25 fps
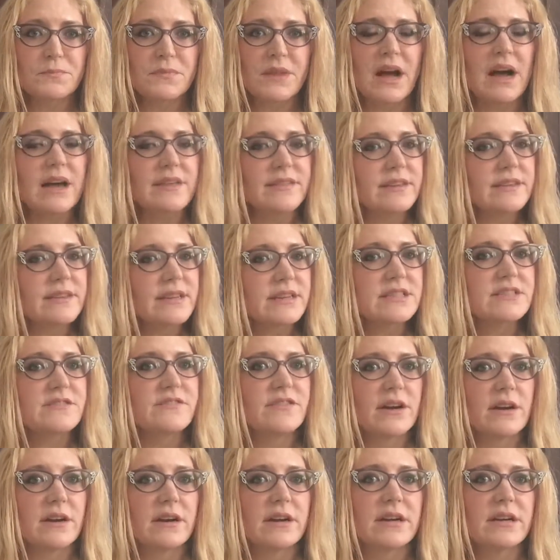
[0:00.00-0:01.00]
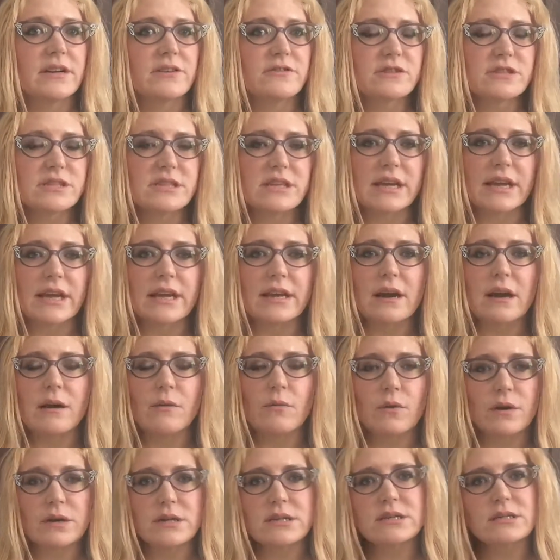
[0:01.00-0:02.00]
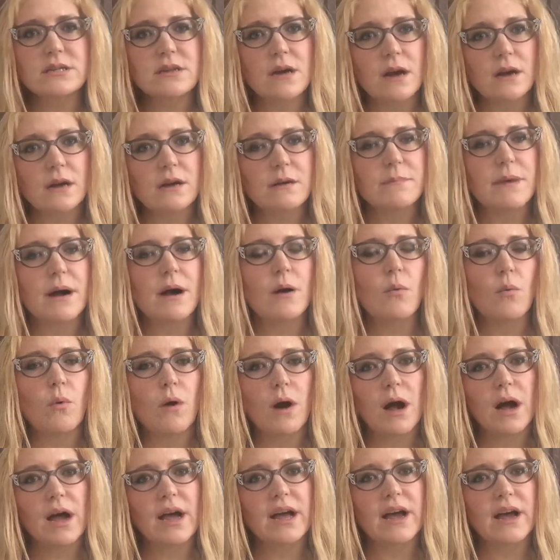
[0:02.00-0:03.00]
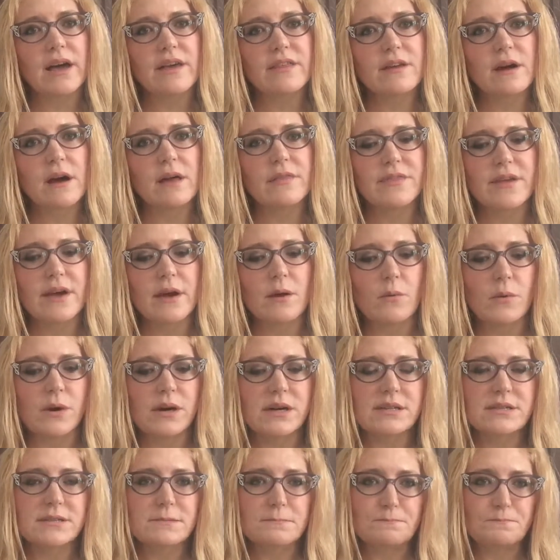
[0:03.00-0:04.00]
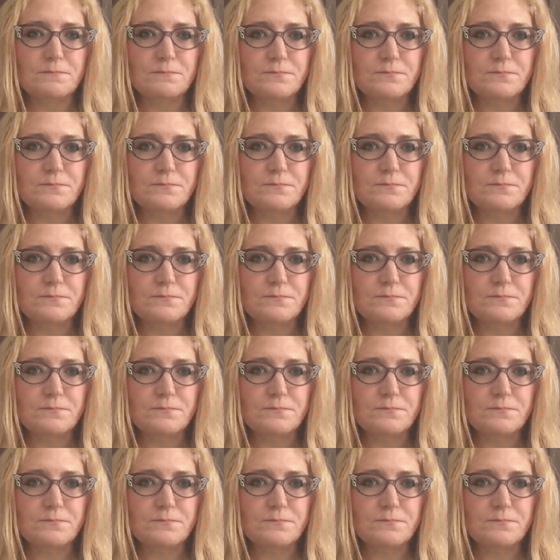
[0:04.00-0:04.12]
I think that's very interesting, and I wanted to talk about why I thought that was.